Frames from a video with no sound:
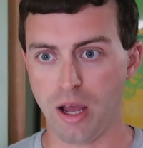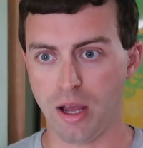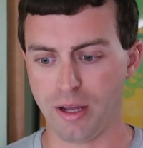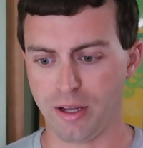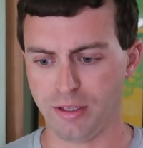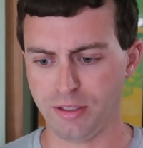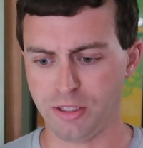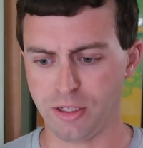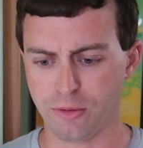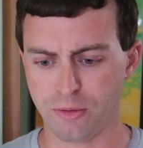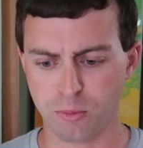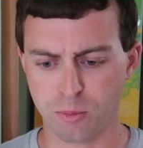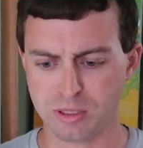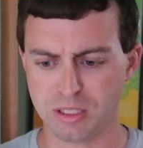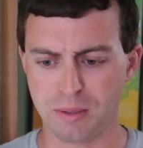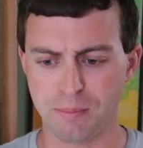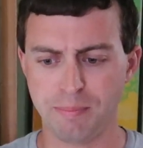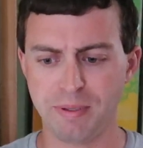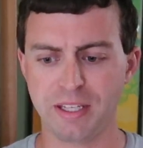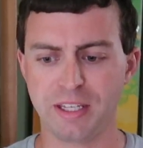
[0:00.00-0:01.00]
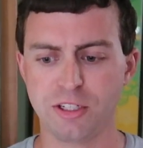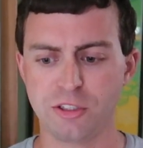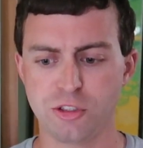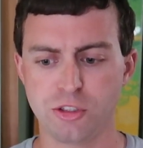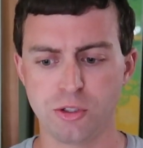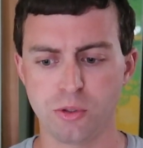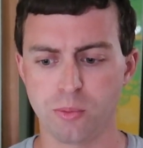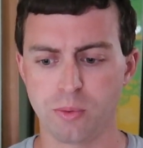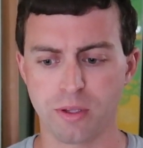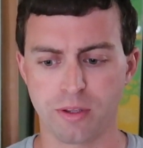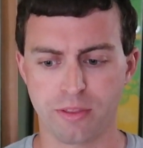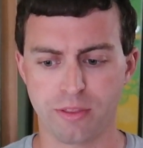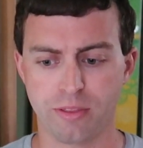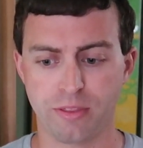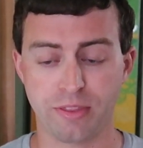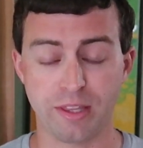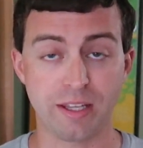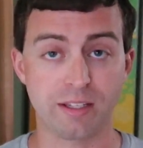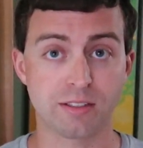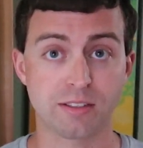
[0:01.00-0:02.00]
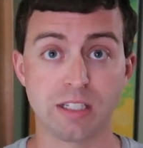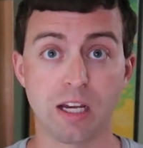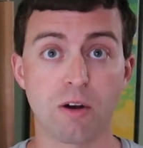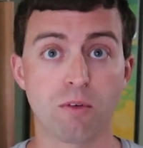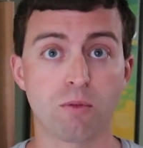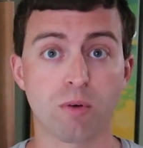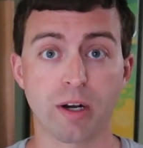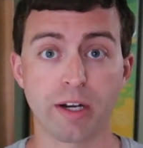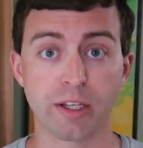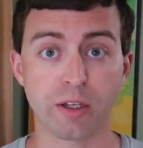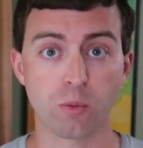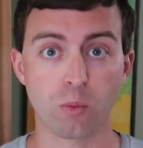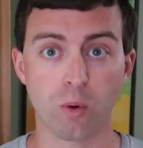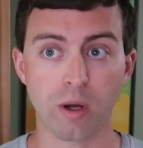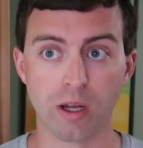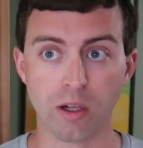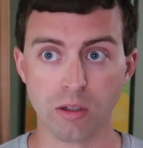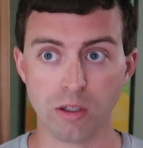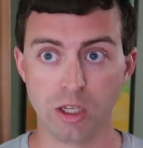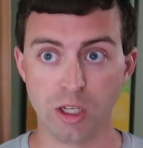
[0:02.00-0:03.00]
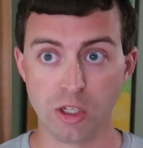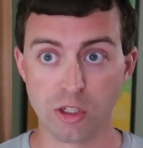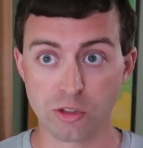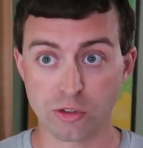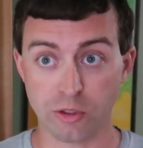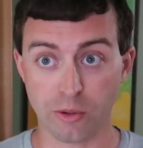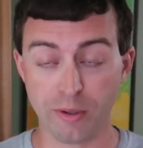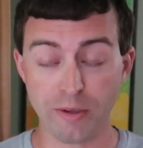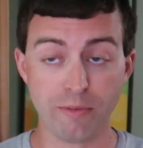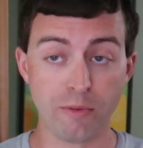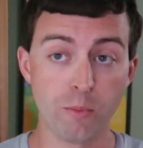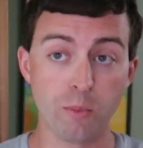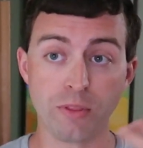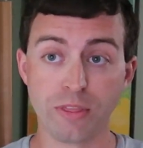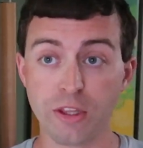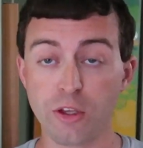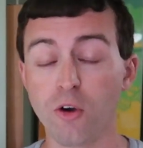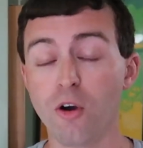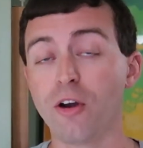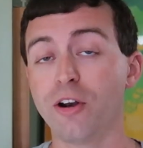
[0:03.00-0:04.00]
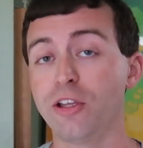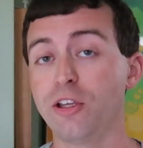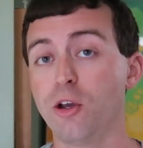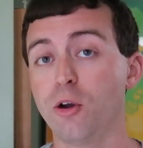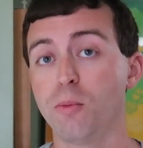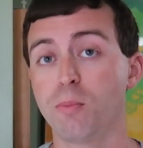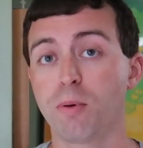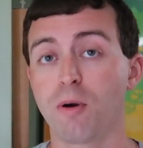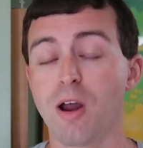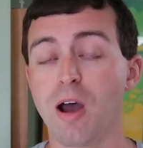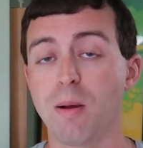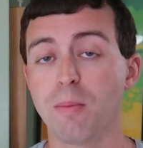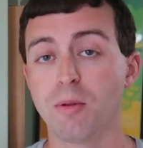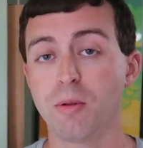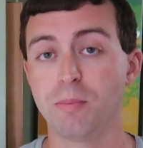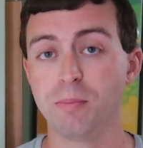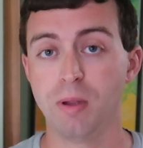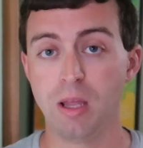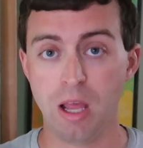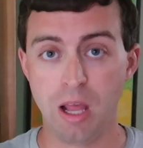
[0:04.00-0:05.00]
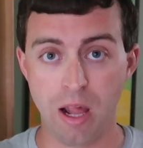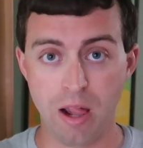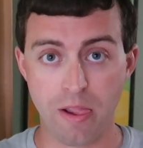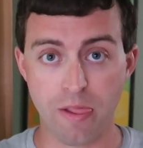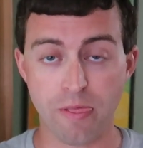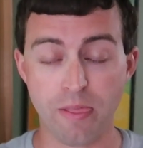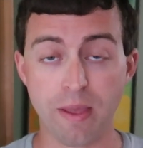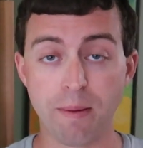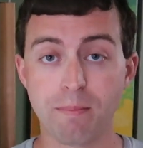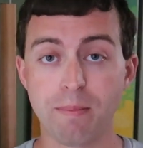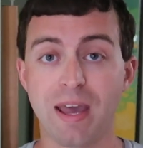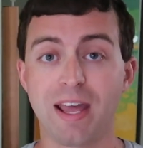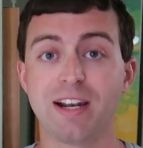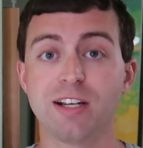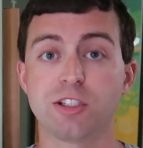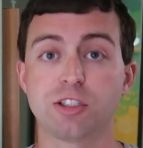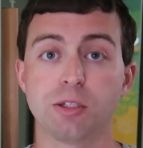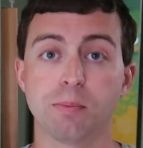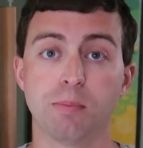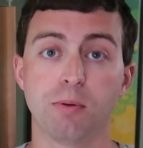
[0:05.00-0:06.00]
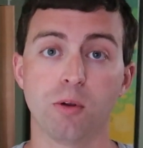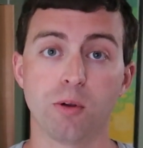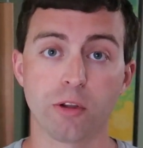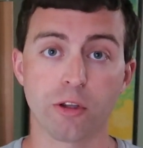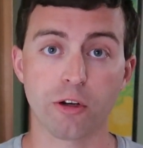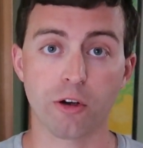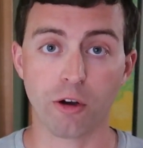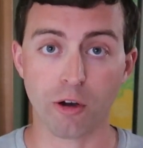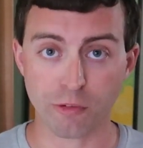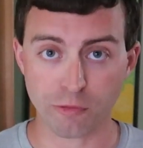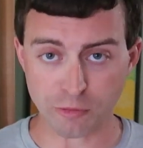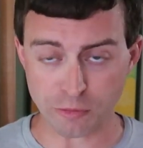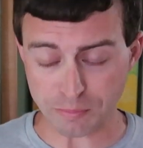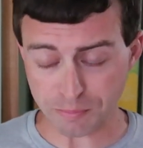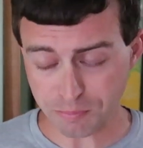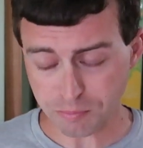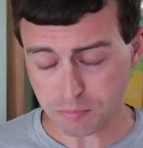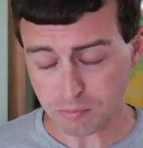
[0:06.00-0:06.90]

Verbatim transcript: You know, there wasn't a big issue with things not running well. So even with the audio problem, they managed to pull it off.